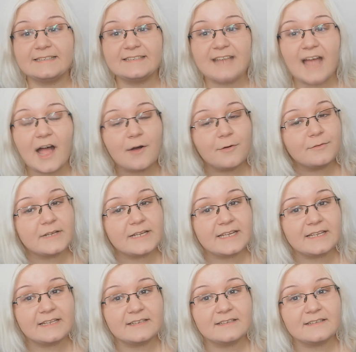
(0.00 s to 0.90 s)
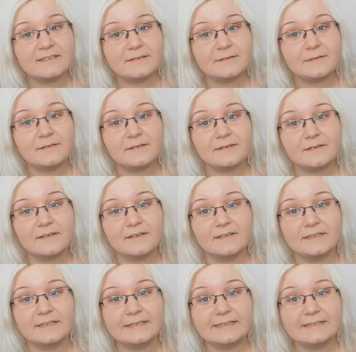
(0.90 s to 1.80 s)
down in
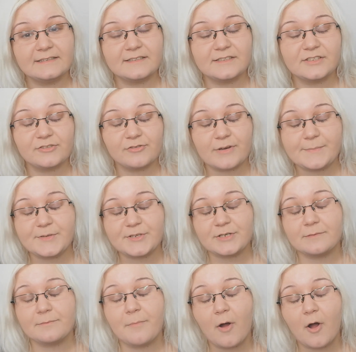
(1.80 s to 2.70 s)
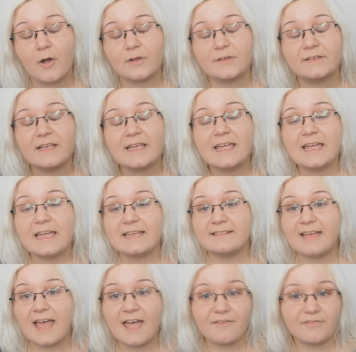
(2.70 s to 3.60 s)
description box
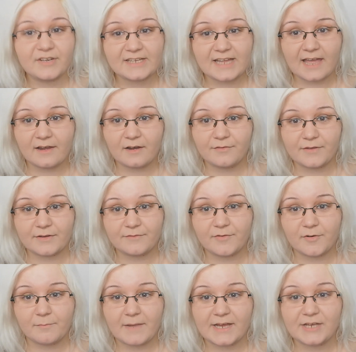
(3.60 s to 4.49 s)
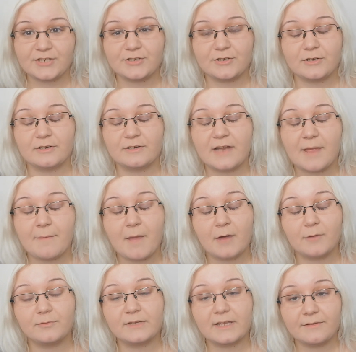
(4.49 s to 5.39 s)
is every kind of information
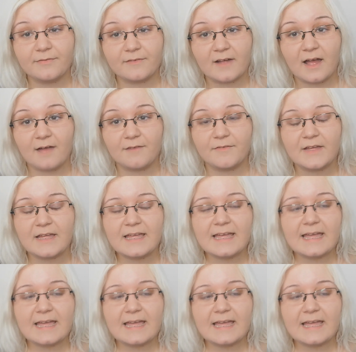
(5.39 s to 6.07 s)
about giffgaff.